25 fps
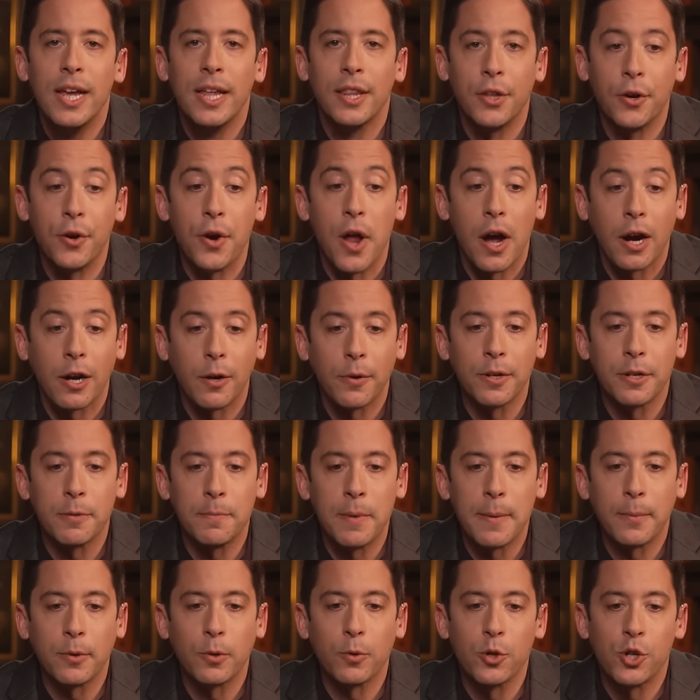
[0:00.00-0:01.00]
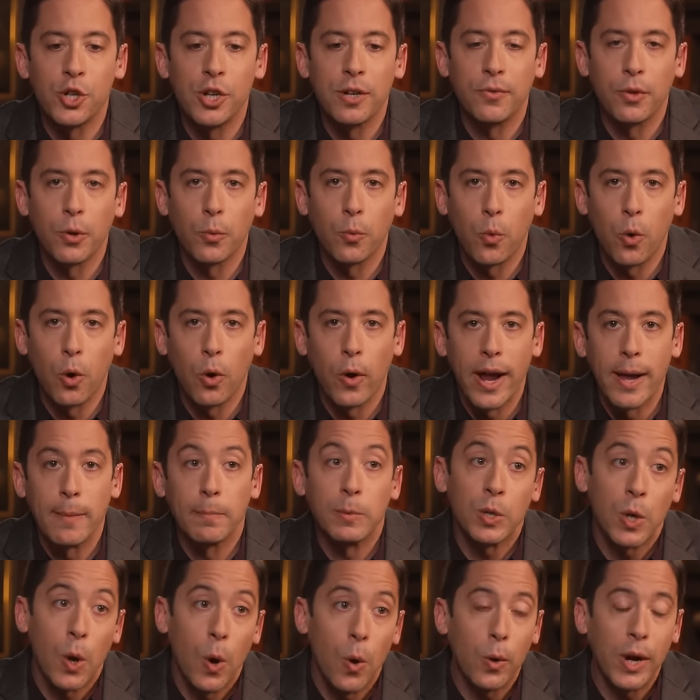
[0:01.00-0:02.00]
they're not going to be able to achieve their war
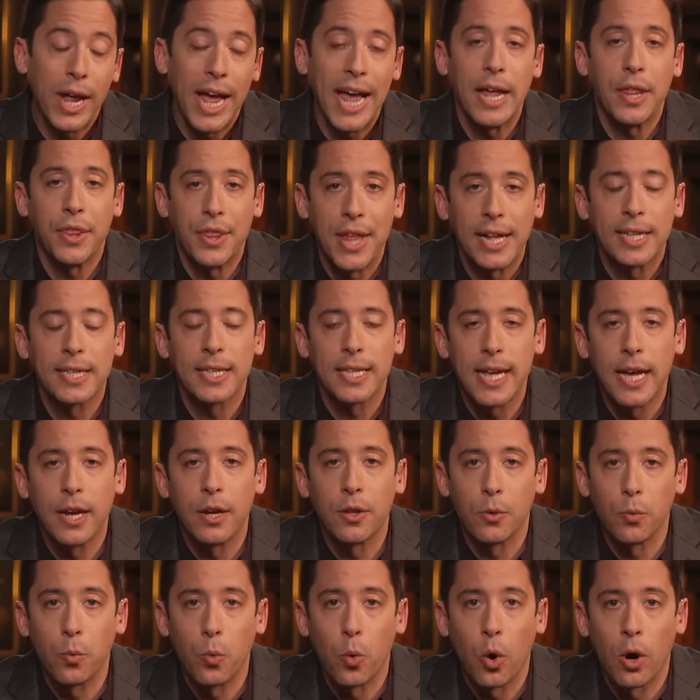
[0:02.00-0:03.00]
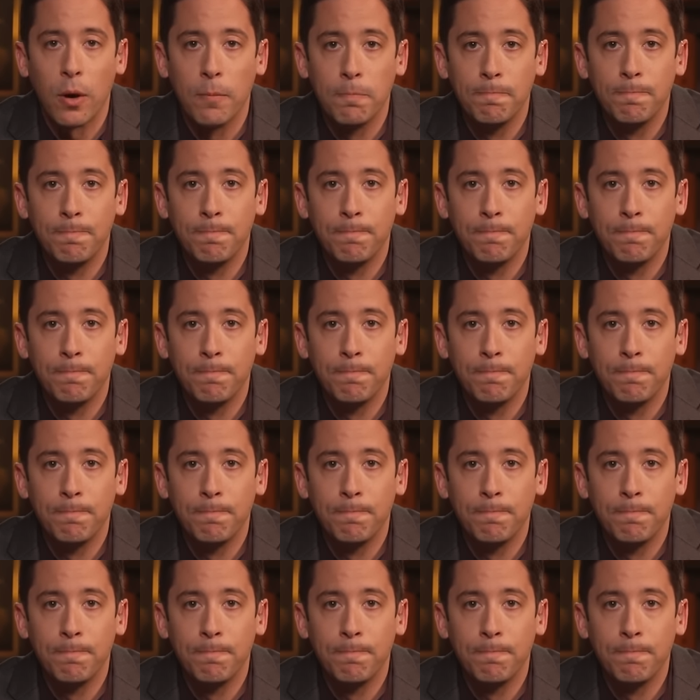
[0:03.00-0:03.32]
aims. Okay, that's the end of the war.